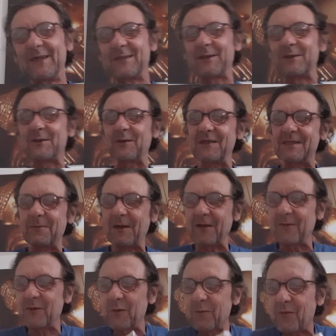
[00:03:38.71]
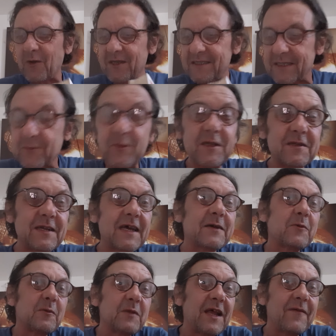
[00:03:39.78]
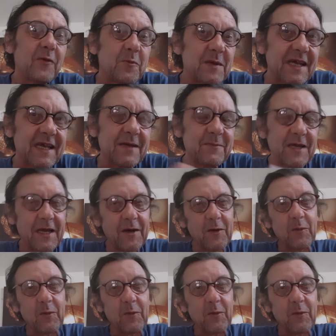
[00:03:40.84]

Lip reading: So it's part of the process. We're never making...